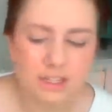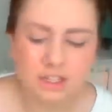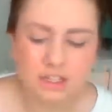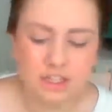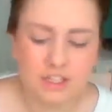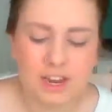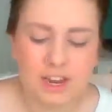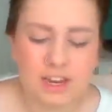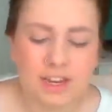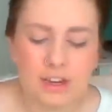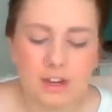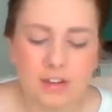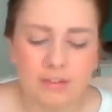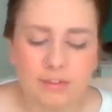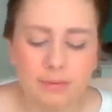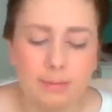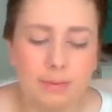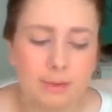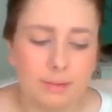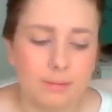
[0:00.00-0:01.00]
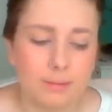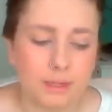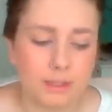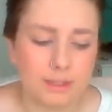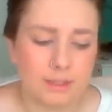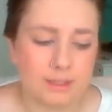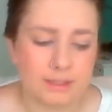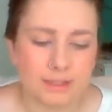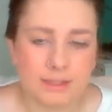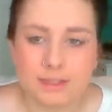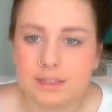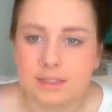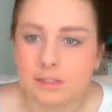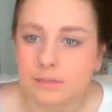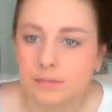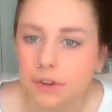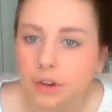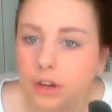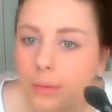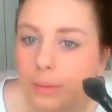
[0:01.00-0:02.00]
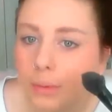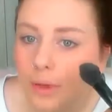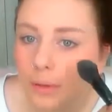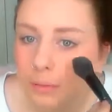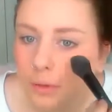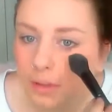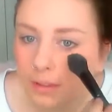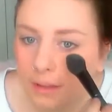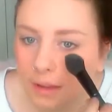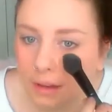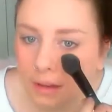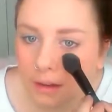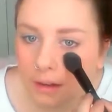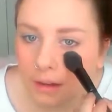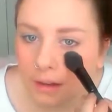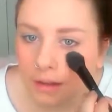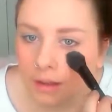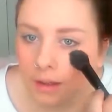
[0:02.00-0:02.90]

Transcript: shake it off a bit because it is very pigmented,